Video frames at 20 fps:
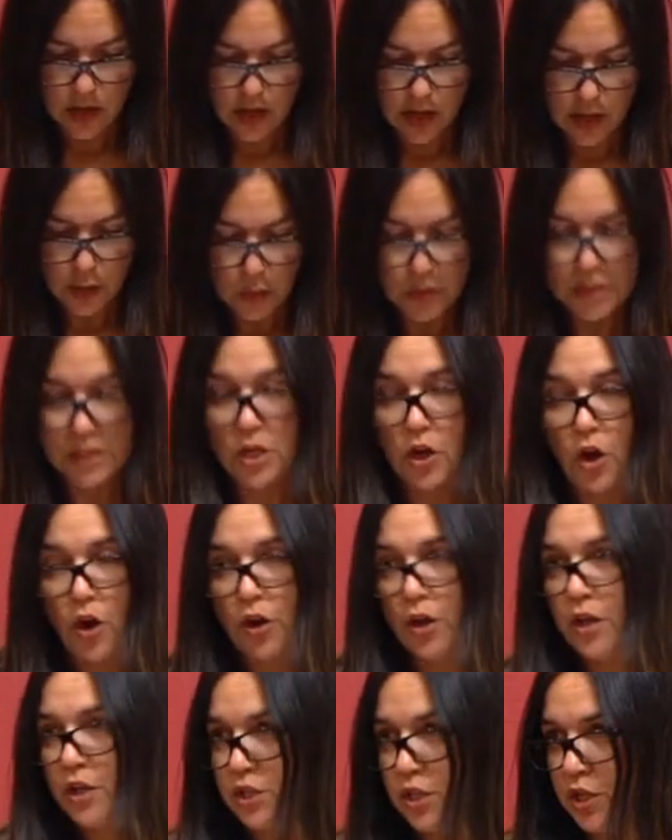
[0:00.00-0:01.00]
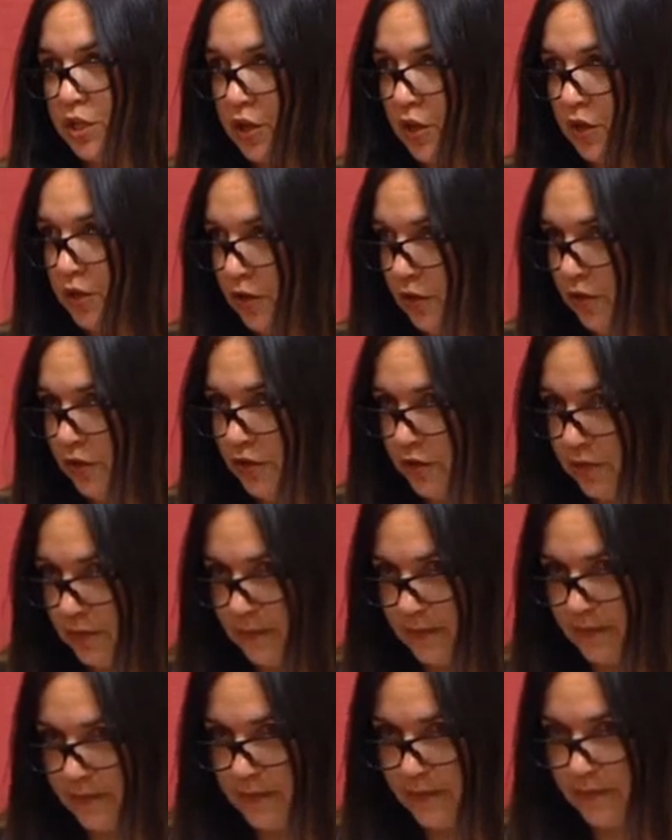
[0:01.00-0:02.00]
It was an honour to know Lou.
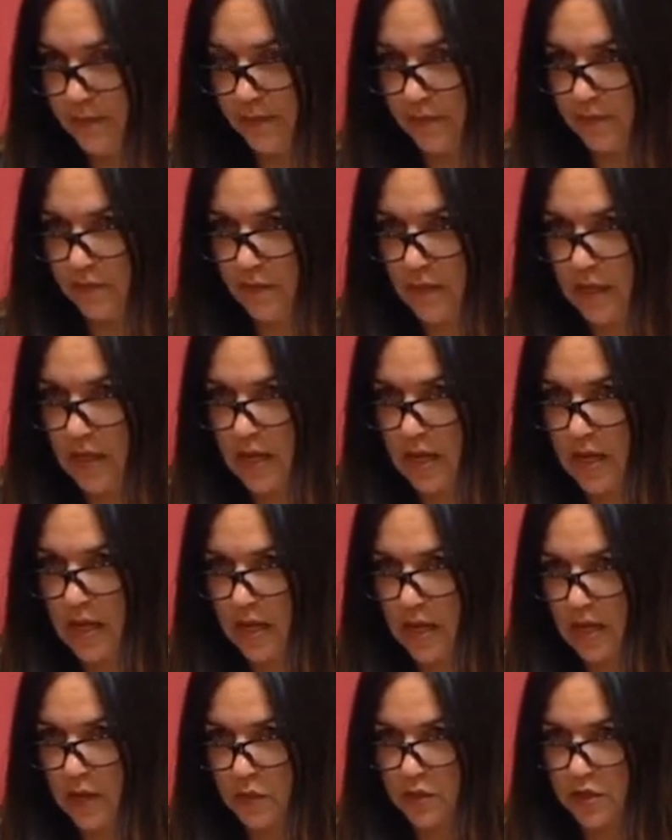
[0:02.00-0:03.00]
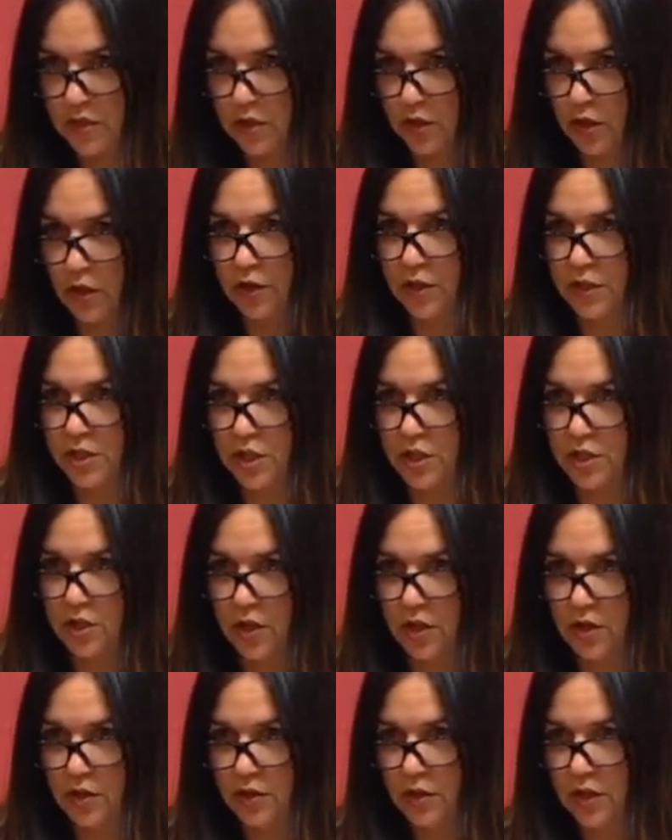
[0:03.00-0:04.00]
It was an honour to
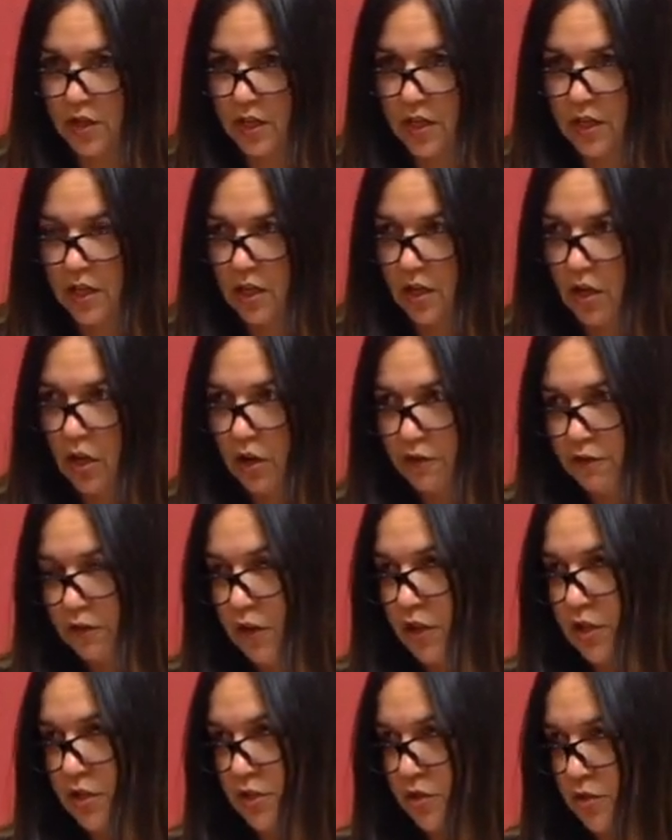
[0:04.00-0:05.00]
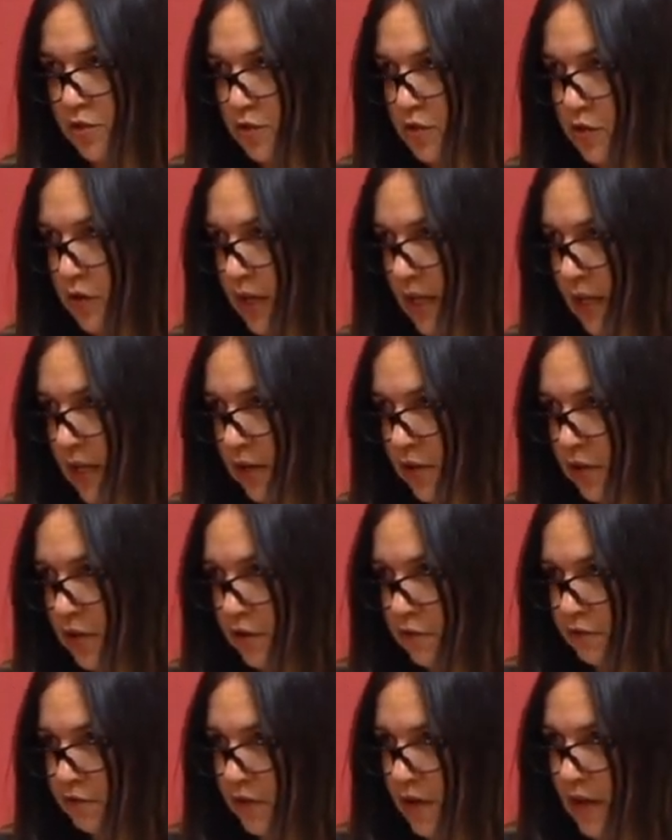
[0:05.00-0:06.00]
know of her story and
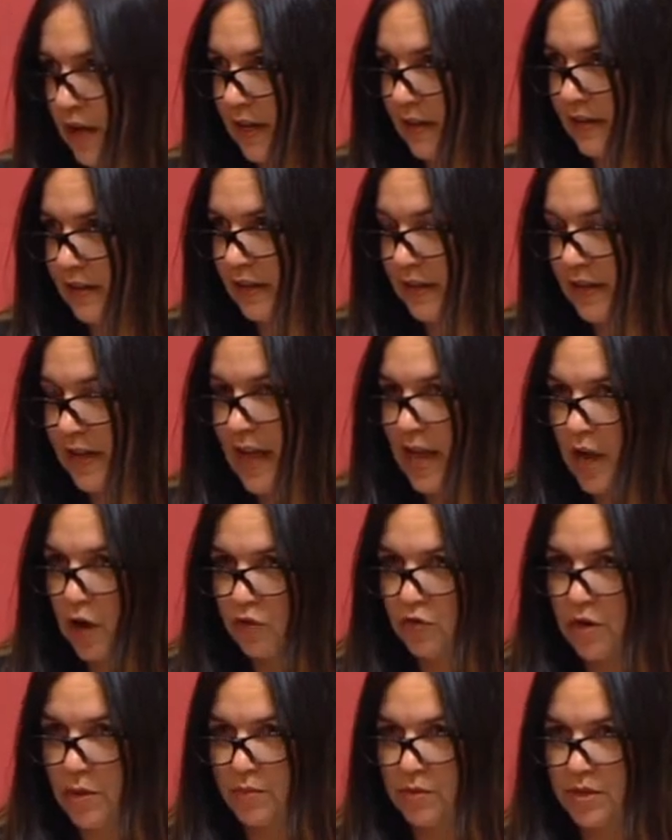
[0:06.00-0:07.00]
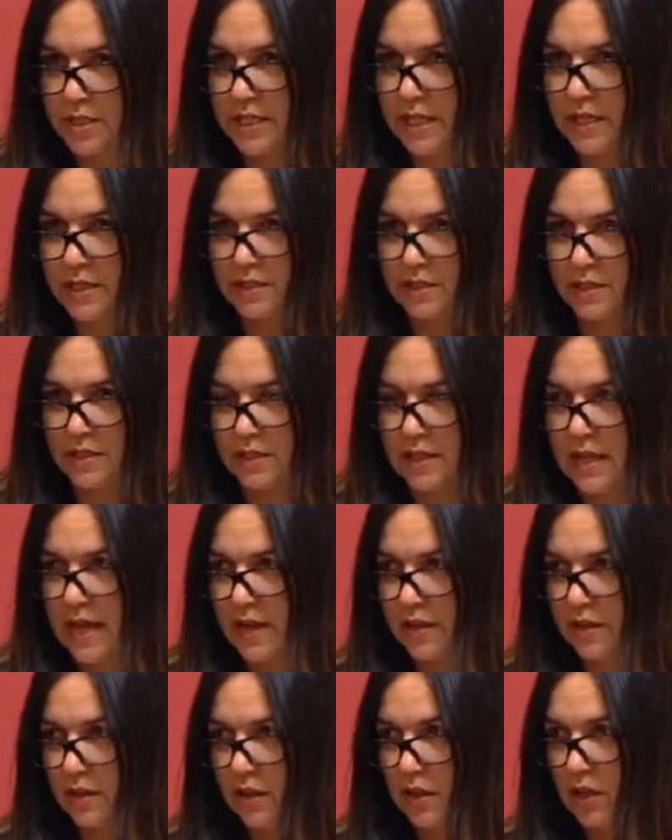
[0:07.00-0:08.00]
her fight and how it represented
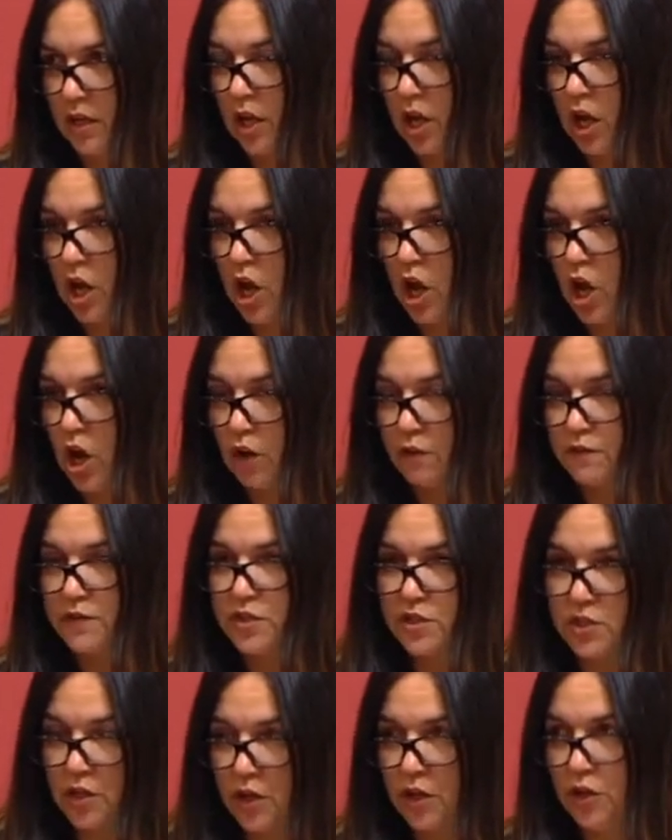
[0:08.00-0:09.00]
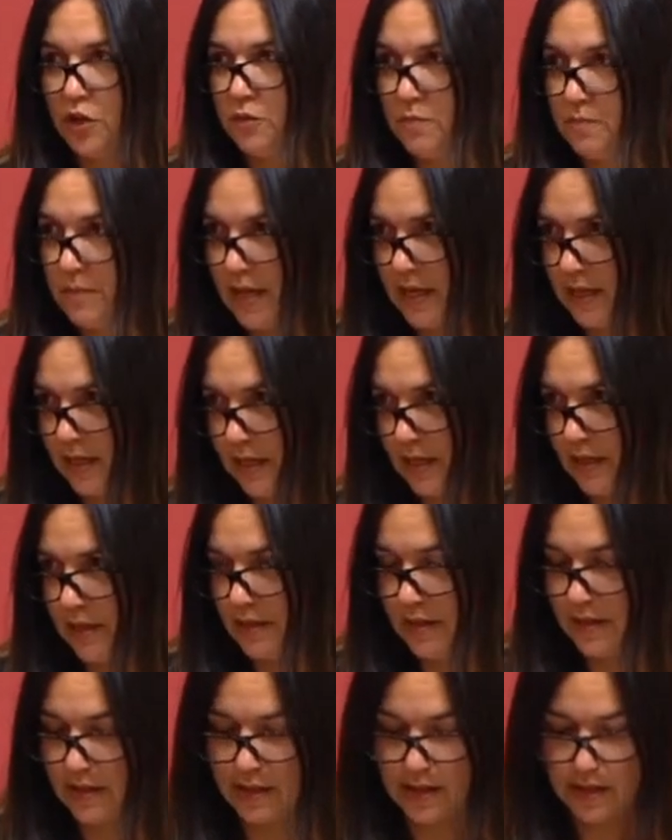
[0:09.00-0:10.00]
that of so many
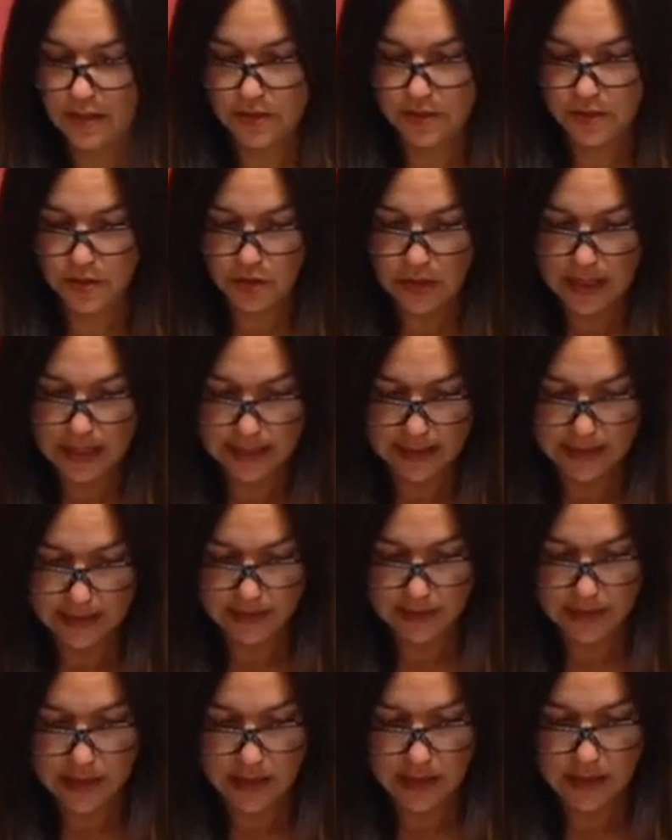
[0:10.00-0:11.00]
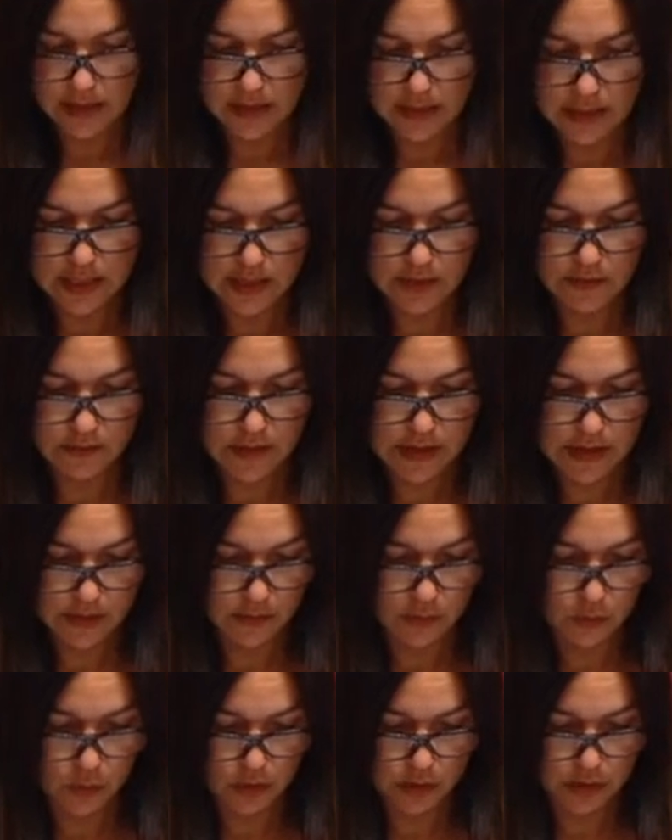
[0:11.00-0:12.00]
in Australia and indeed around
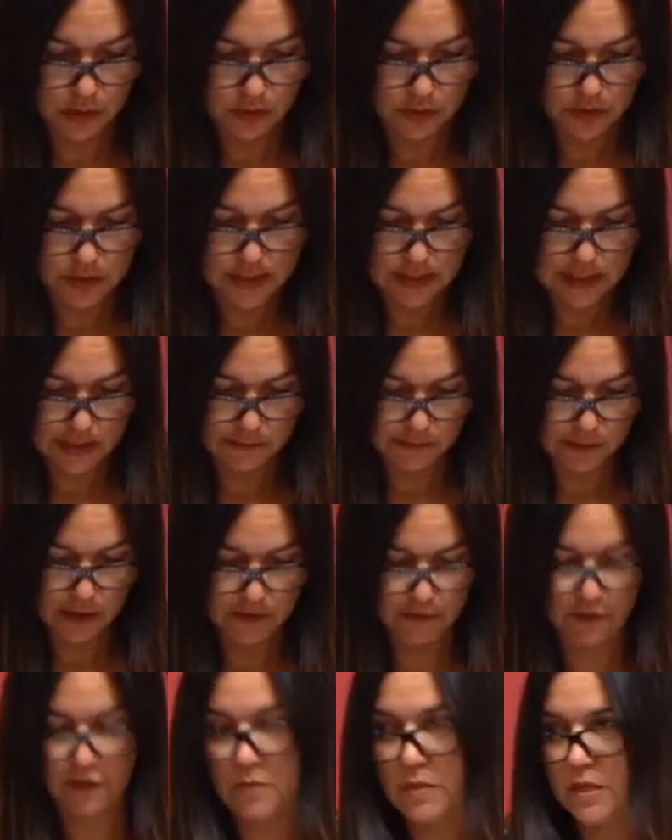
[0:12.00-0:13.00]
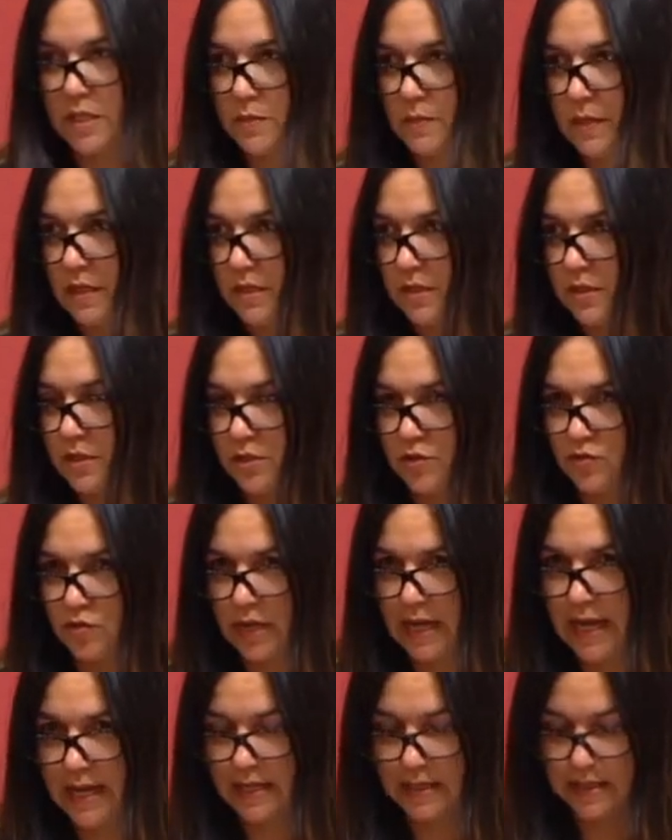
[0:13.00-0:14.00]
the world suffering from
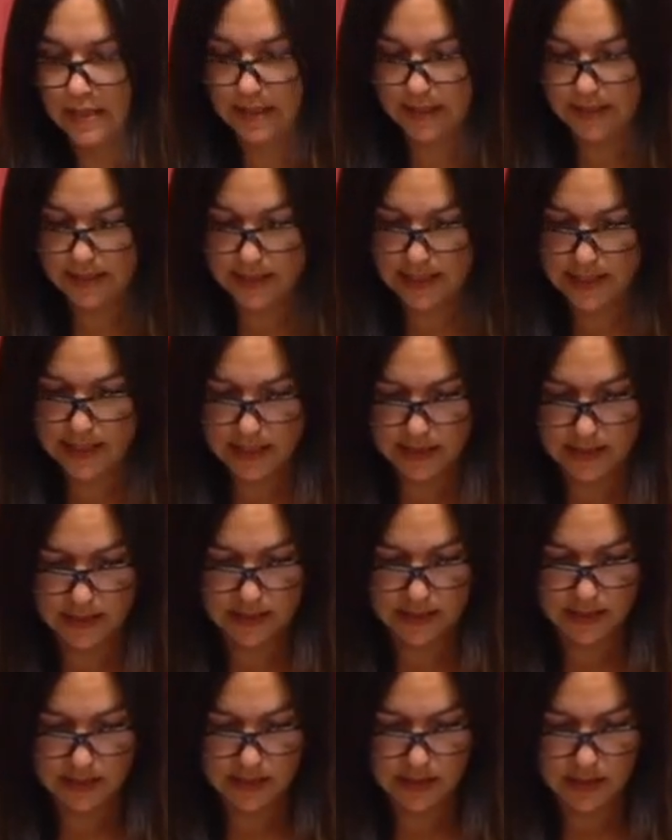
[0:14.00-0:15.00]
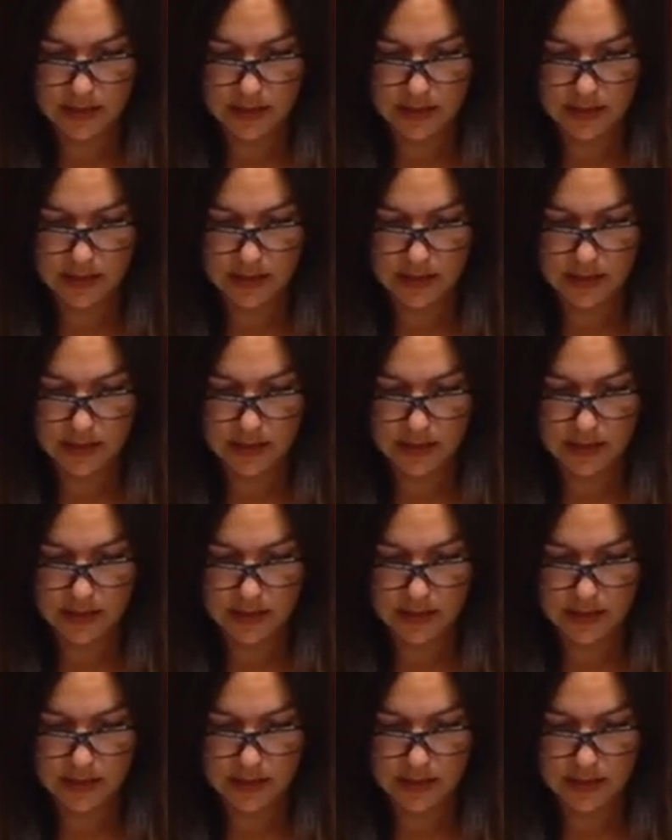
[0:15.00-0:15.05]
asbestos-related disease.